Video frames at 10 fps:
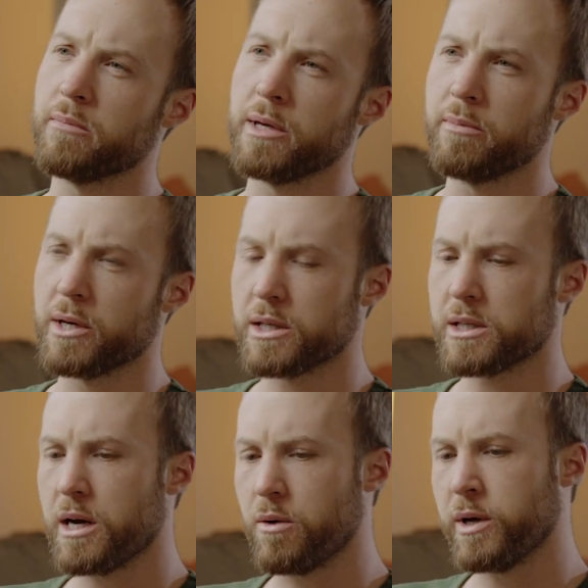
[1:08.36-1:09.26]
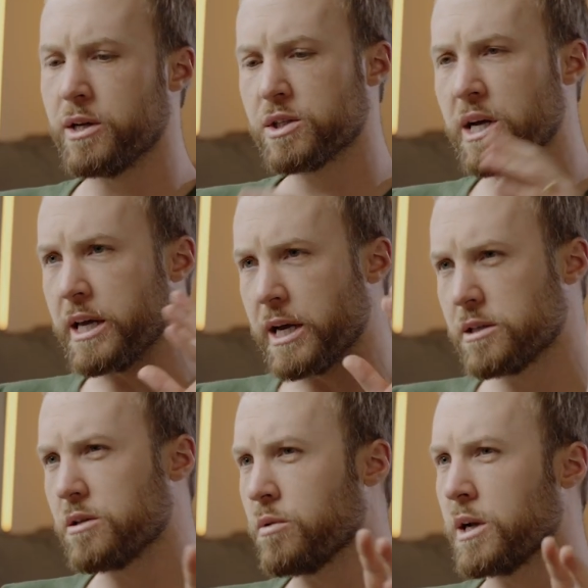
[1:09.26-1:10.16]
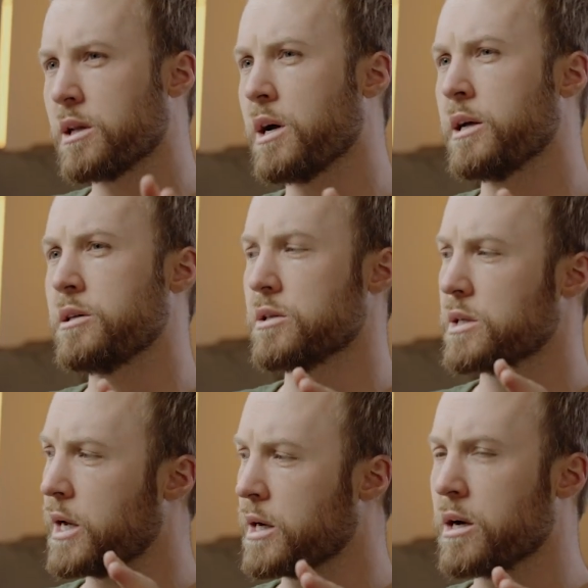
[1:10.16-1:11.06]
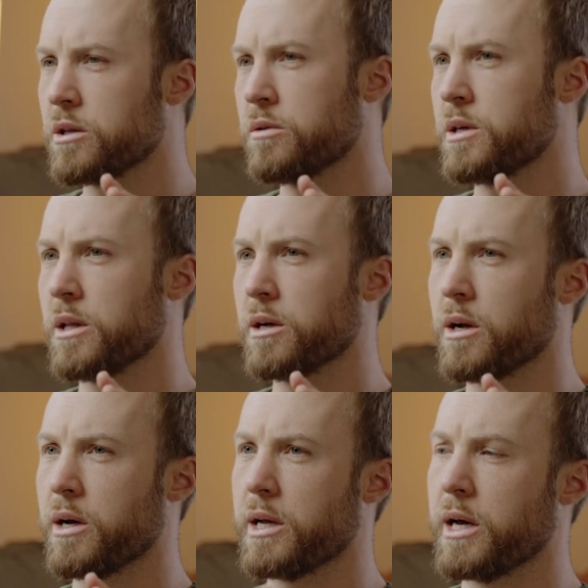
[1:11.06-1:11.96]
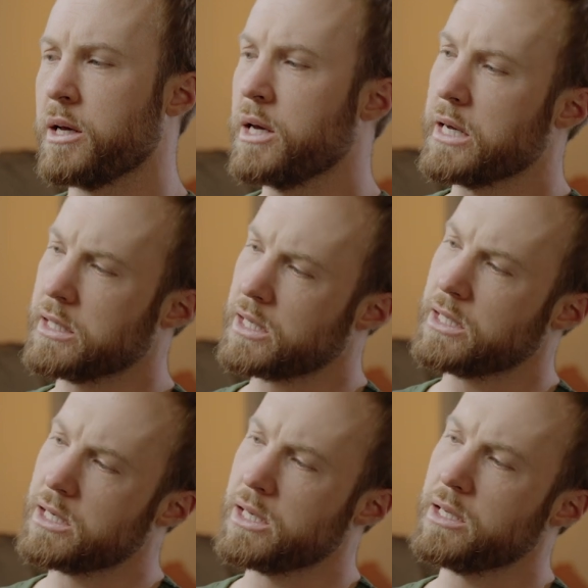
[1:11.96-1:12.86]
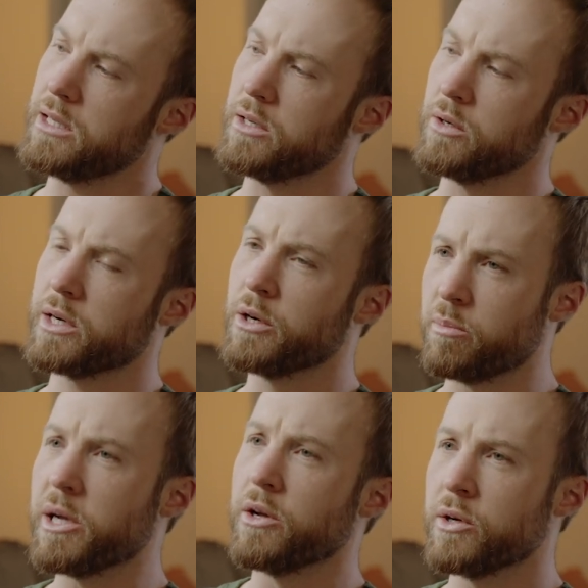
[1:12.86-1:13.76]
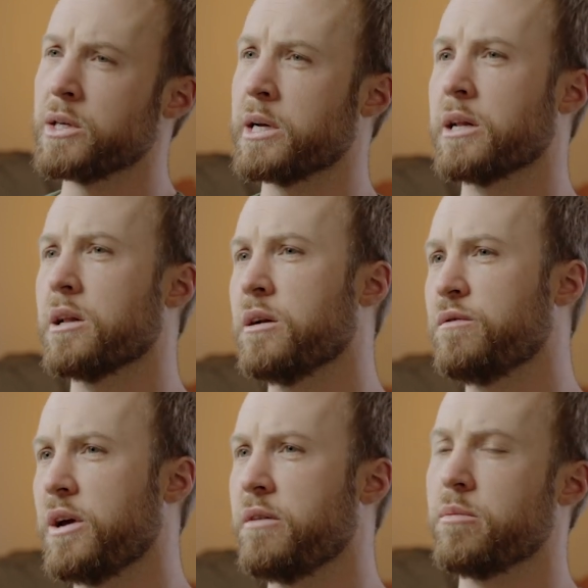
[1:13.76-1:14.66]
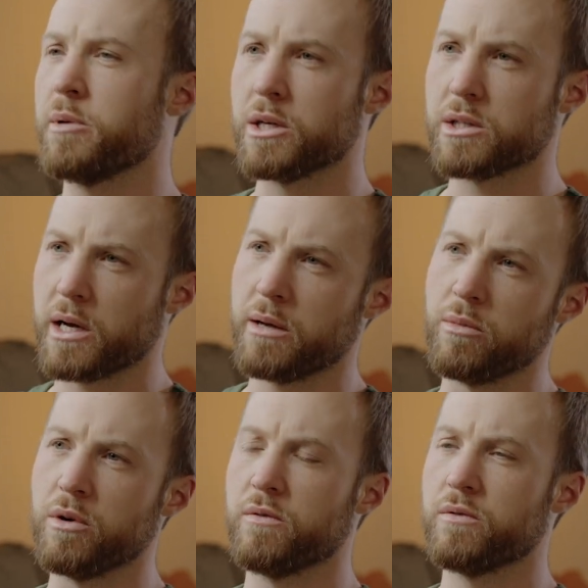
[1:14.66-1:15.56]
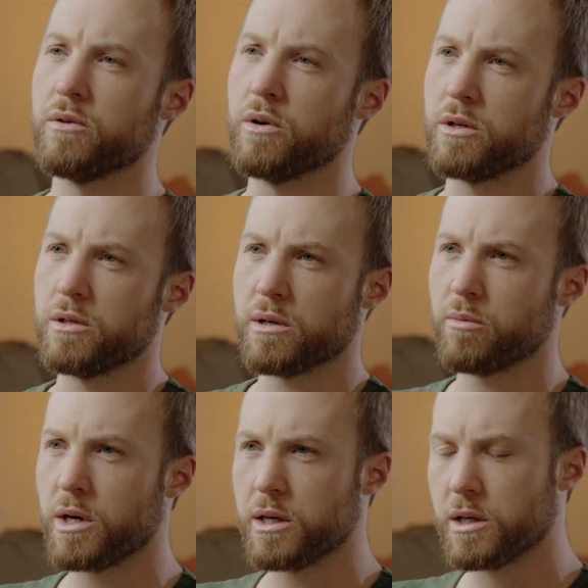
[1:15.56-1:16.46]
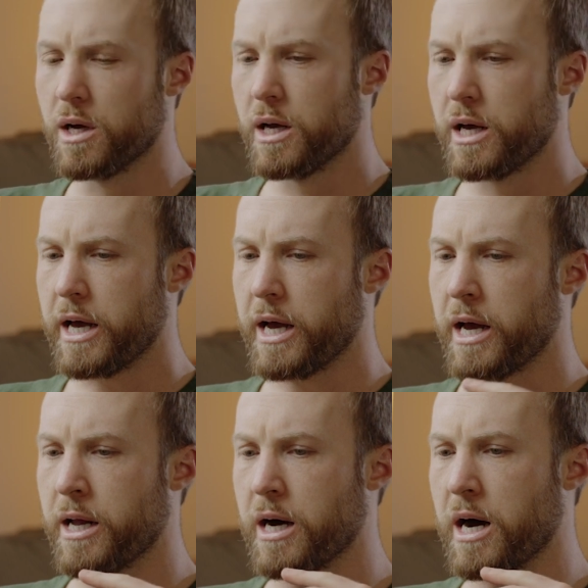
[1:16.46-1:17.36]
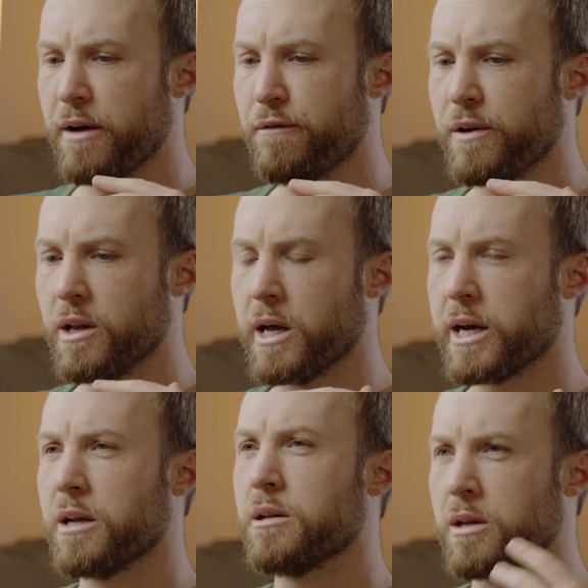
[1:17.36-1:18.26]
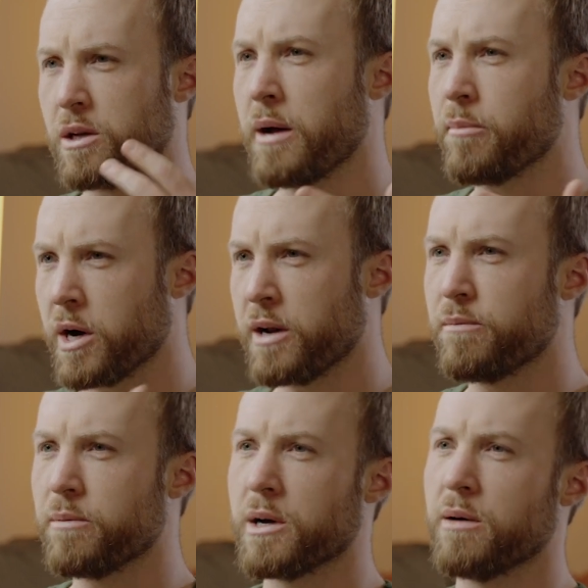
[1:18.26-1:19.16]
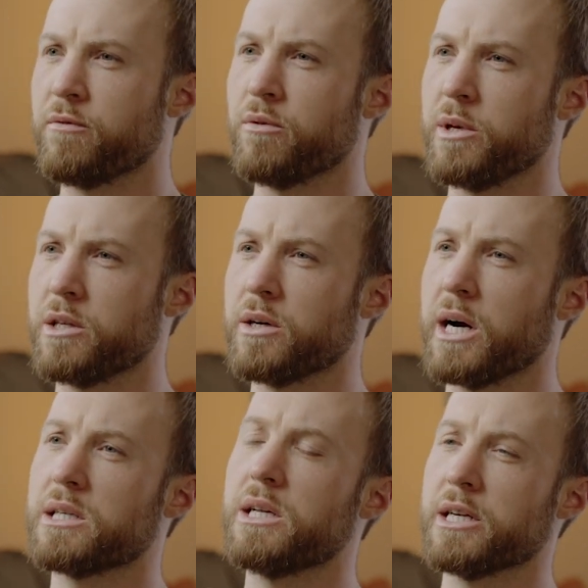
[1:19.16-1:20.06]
me because when you say yes to one client, you're saying no to another client, and essentially you could be losing that client forever because they move on to someone else. And I feel like the time might have come for me to actually